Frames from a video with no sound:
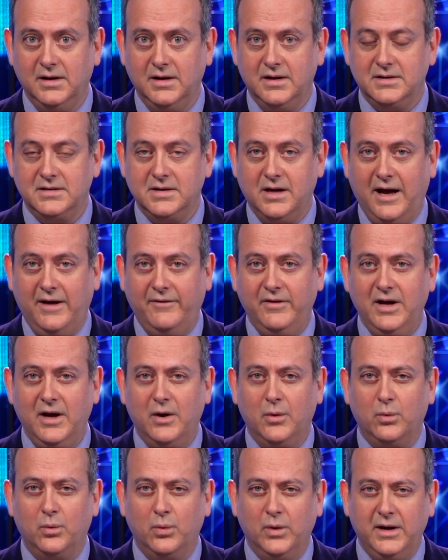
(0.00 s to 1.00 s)
So having
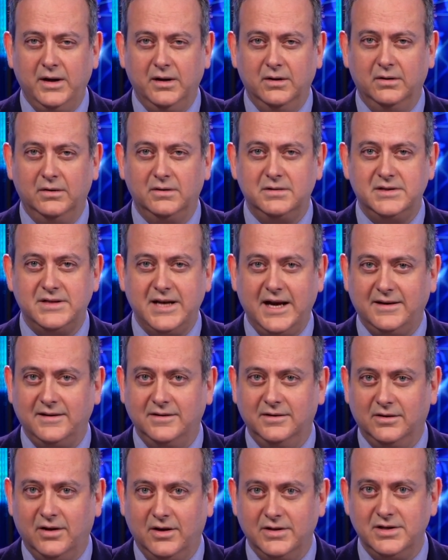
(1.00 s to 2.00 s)
a real
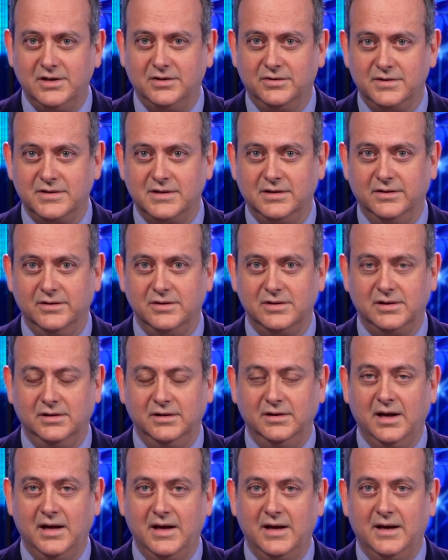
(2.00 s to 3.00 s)
technological
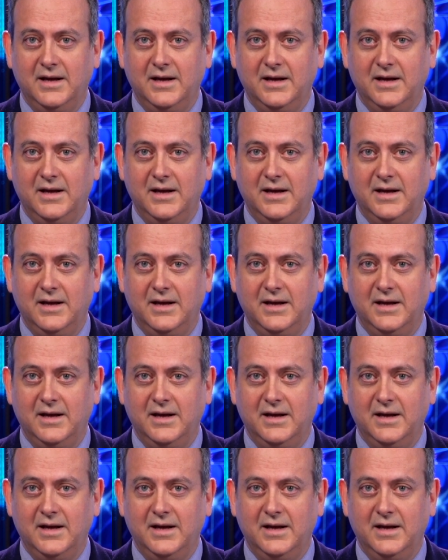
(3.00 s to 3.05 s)
solution